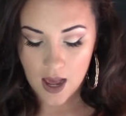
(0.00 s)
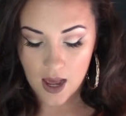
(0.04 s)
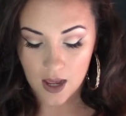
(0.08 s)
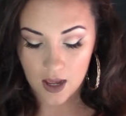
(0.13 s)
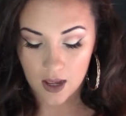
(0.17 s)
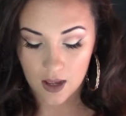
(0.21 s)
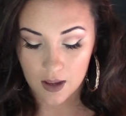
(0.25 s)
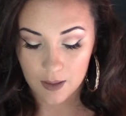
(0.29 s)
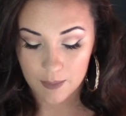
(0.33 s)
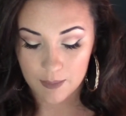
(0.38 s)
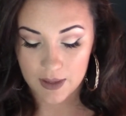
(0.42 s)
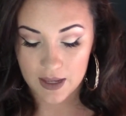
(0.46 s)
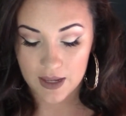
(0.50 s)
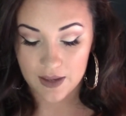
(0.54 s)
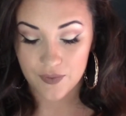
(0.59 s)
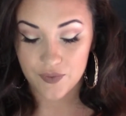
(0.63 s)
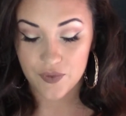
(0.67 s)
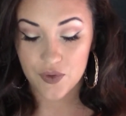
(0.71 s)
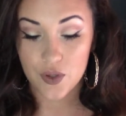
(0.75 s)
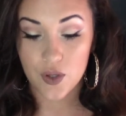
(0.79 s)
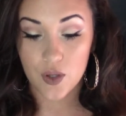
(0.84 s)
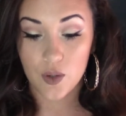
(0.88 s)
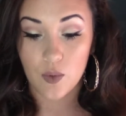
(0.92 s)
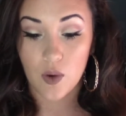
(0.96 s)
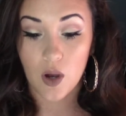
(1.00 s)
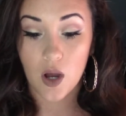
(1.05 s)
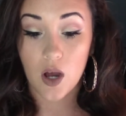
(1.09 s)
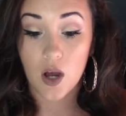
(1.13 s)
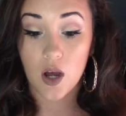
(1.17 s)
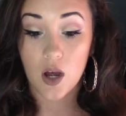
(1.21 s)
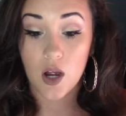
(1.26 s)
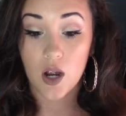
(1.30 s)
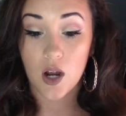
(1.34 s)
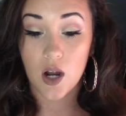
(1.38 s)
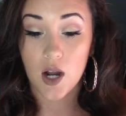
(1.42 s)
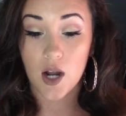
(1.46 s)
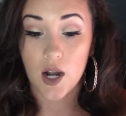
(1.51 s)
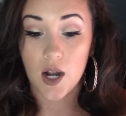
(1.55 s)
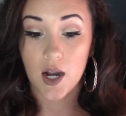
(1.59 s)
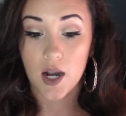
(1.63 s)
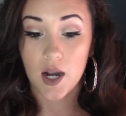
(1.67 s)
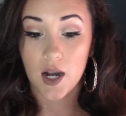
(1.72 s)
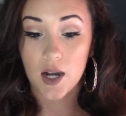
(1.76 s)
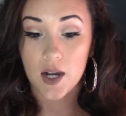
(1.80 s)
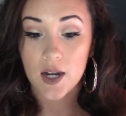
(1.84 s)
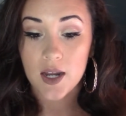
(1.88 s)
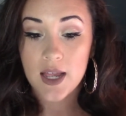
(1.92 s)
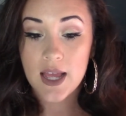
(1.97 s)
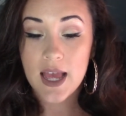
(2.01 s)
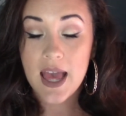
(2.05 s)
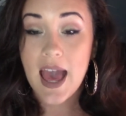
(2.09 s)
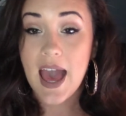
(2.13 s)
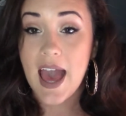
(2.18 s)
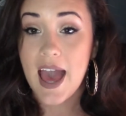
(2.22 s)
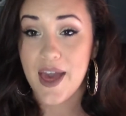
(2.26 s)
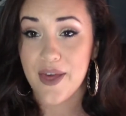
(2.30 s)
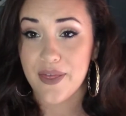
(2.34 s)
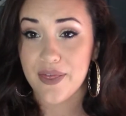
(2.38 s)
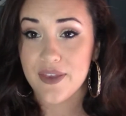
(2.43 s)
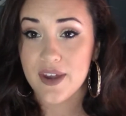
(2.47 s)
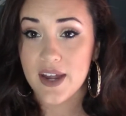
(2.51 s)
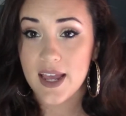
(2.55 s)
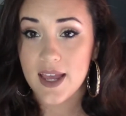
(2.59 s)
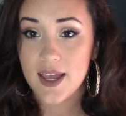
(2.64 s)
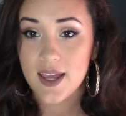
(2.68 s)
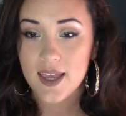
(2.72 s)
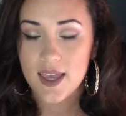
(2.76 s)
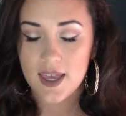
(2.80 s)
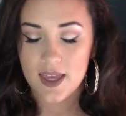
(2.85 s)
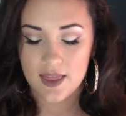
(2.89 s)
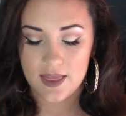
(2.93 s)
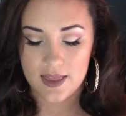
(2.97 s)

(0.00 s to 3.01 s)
If you are ethnic,